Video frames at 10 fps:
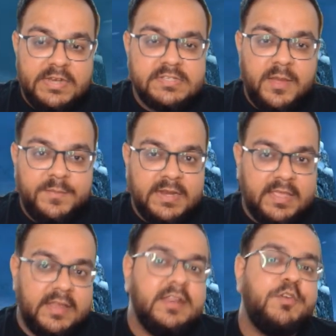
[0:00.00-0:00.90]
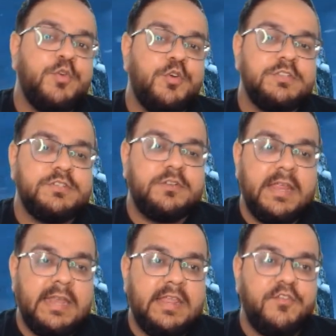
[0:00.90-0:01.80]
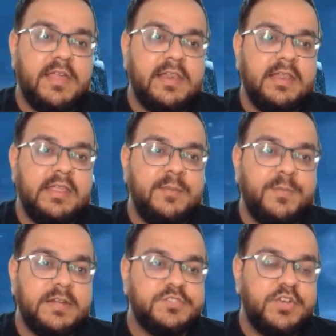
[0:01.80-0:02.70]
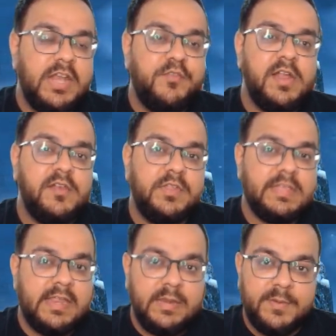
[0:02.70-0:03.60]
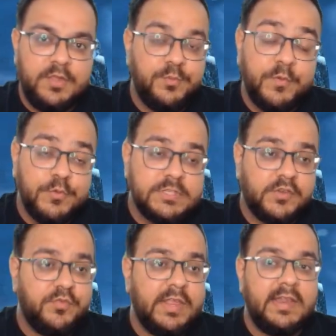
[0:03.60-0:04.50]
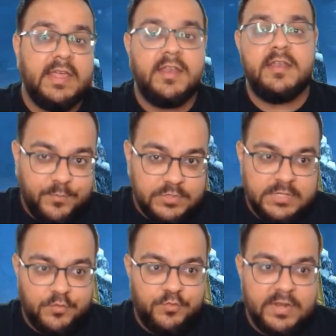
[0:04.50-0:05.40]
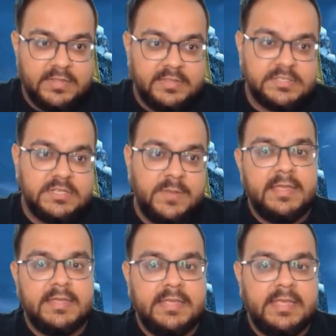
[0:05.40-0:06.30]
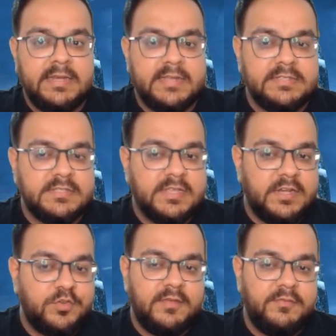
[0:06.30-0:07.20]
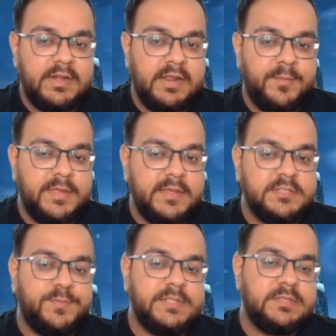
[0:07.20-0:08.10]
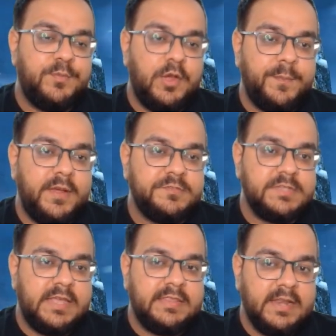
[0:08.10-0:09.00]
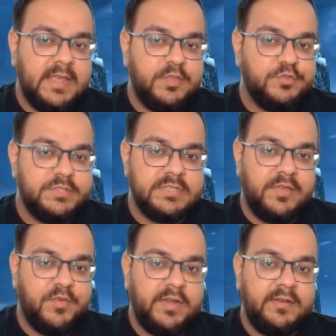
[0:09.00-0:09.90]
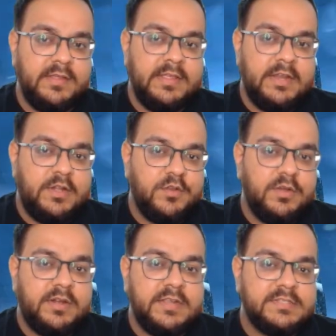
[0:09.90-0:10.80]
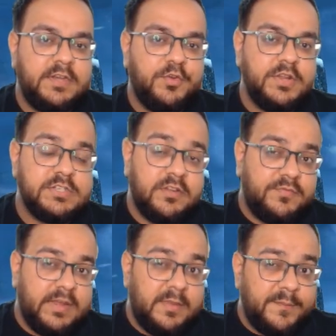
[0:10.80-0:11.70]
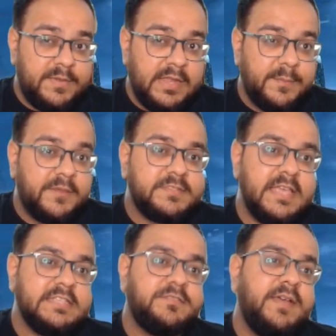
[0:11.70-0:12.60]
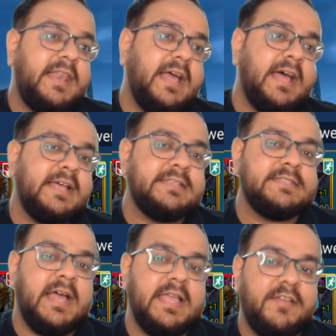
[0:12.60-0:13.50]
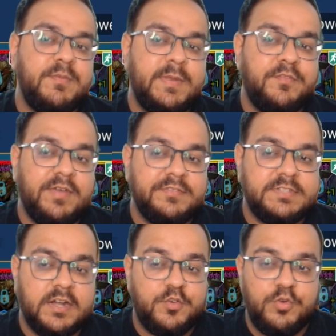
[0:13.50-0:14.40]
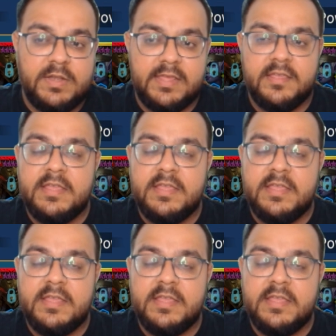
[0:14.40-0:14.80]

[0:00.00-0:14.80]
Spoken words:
champion again, who goes really well. He pairs really well with anybody who puts out Veil and puts out Veil in this team. He does his A2 where he spends the block buffs, and then I use his A1 to increase the duration of debuffs, as well as I have him in 5-star cruelty,